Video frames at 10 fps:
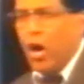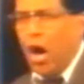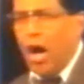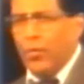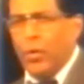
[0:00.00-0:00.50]

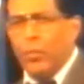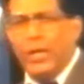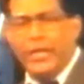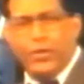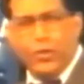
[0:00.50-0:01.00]
God. What
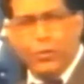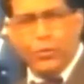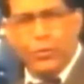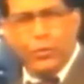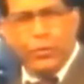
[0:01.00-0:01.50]
will it
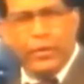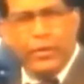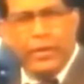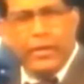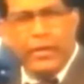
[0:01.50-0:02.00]
do?
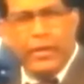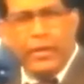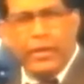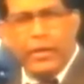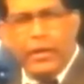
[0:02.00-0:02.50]

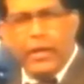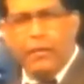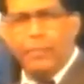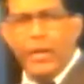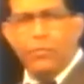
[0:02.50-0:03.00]

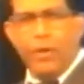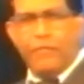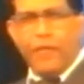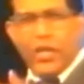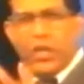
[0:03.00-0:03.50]
It'll bring
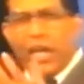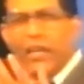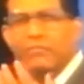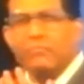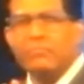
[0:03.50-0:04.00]
refreshing.
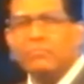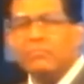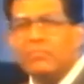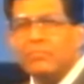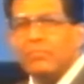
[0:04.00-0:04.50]

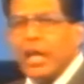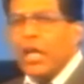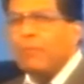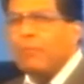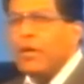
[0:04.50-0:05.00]

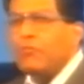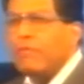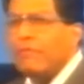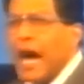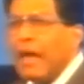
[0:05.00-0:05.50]
It'll bring
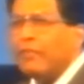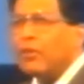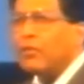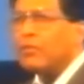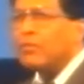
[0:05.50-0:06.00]
revival.
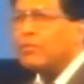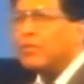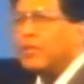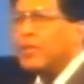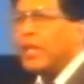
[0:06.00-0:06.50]

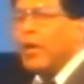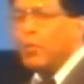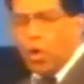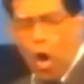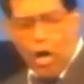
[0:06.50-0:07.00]
It
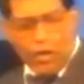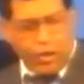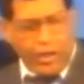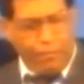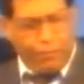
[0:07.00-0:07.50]
will cause
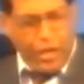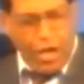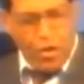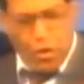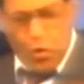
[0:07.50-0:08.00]

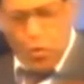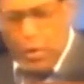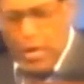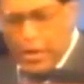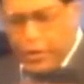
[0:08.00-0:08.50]
something
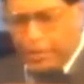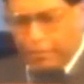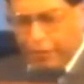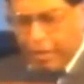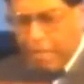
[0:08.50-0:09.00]
new,
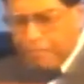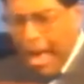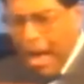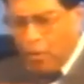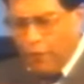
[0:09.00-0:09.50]
something
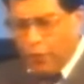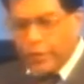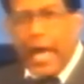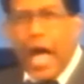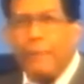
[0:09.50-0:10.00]
powerful
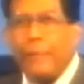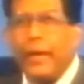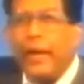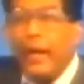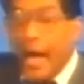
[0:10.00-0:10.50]
to happen.
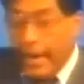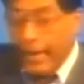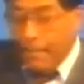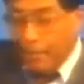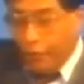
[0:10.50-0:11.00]

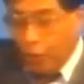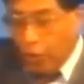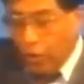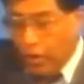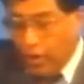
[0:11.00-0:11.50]
Number
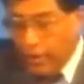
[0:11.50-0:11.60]
four,